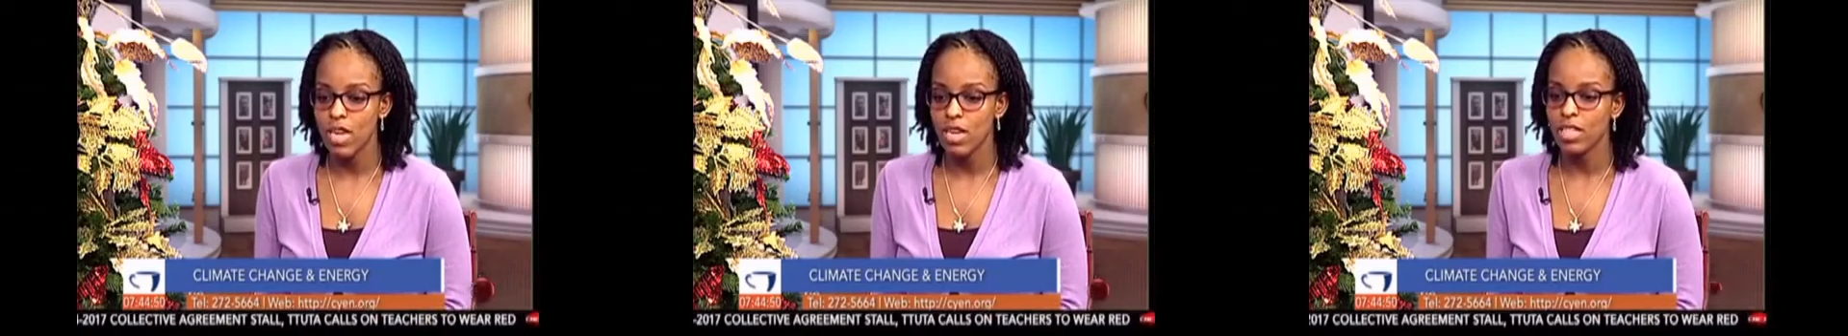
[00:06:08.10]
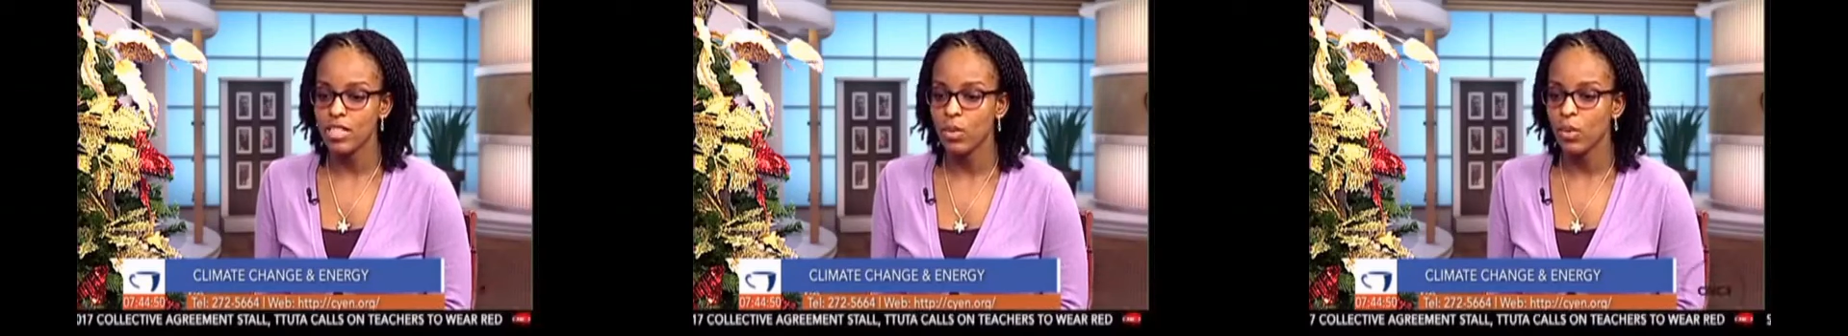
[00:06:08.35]
the main
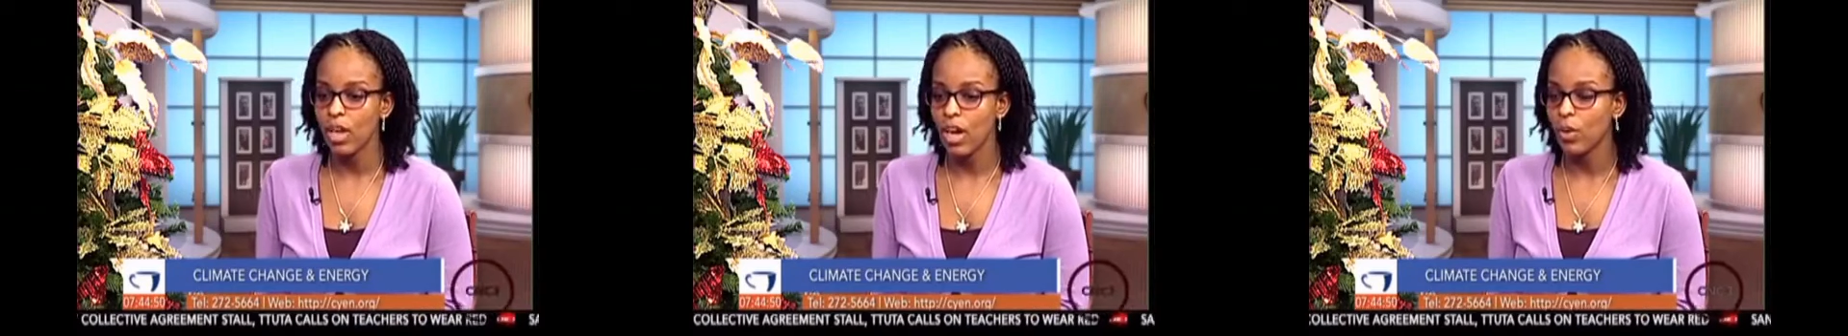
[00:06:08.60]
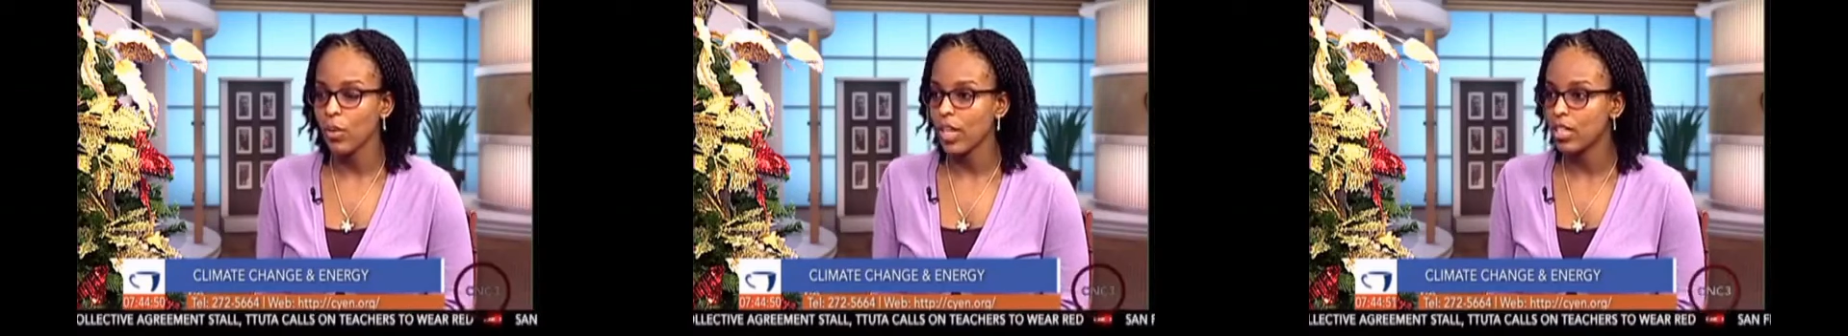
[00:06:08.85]
things that we
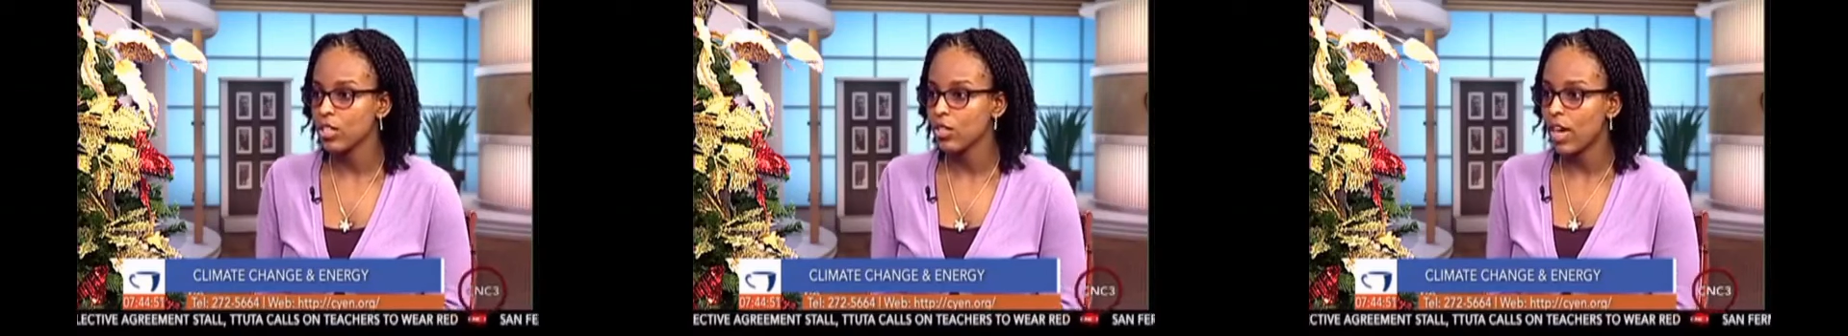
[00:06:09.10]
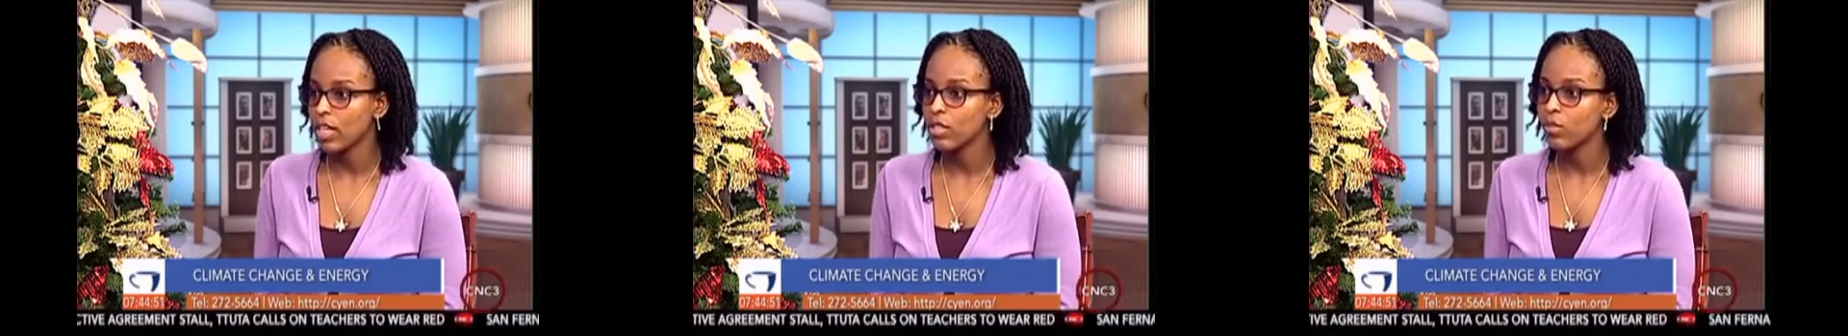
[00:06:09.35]
are going to
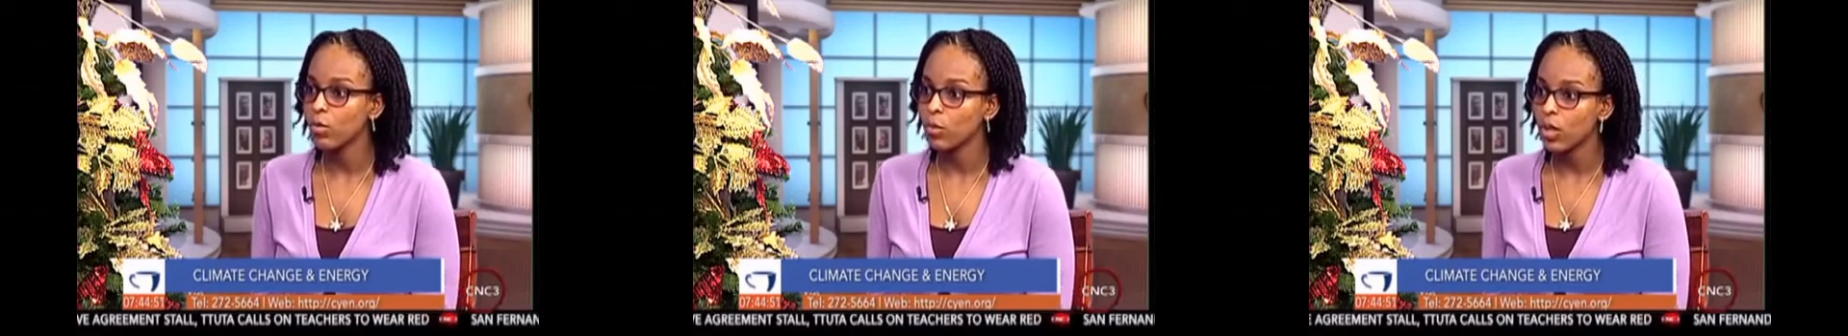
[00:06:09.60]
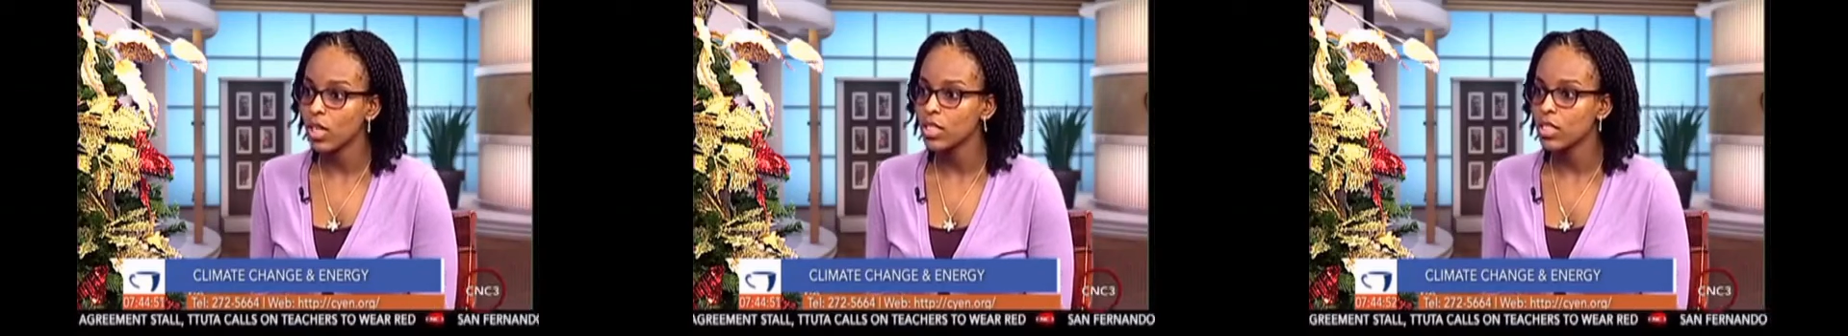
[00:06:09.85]
try to
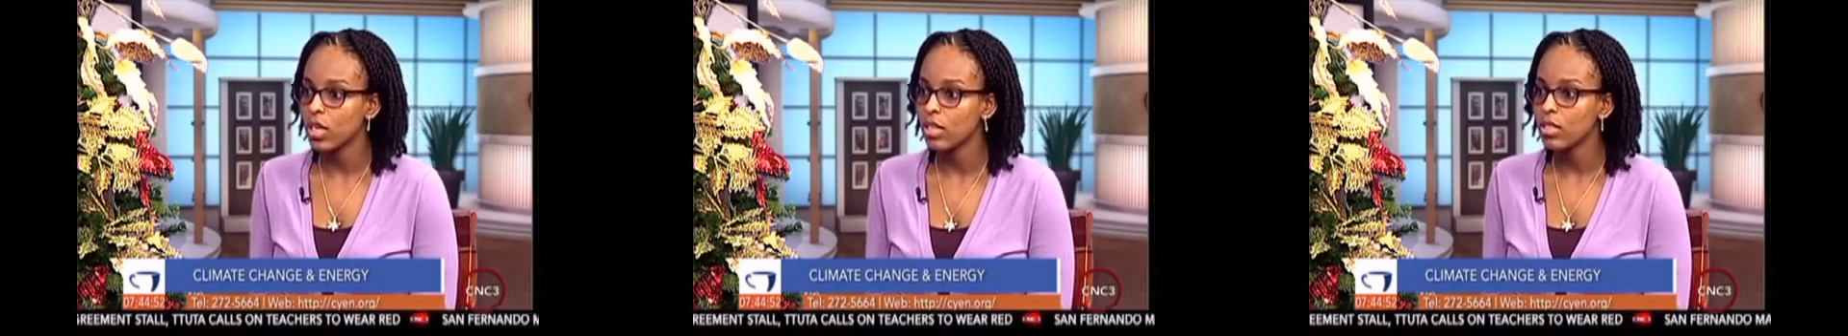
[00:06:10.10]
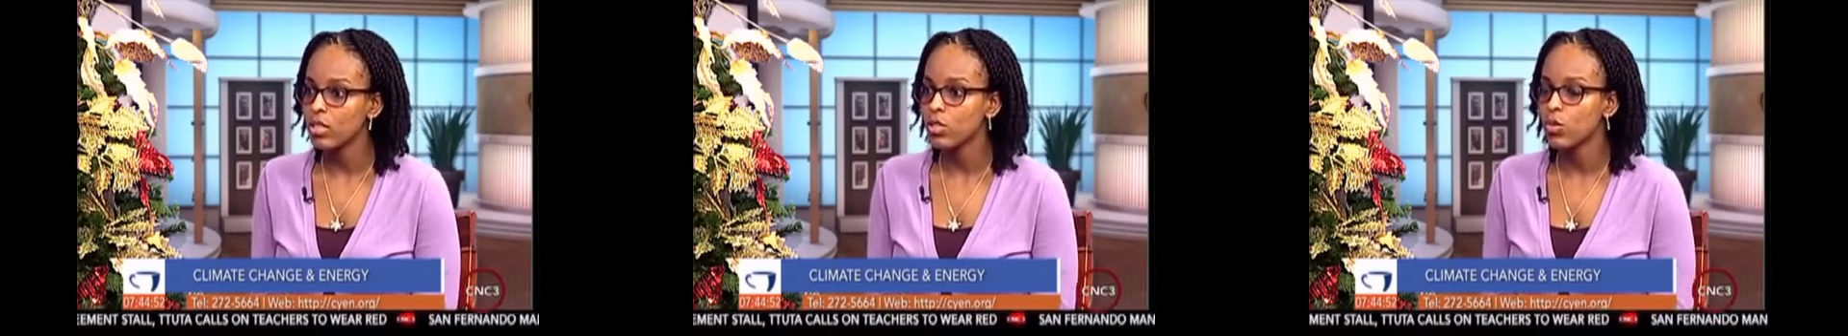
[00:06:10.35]
focus on,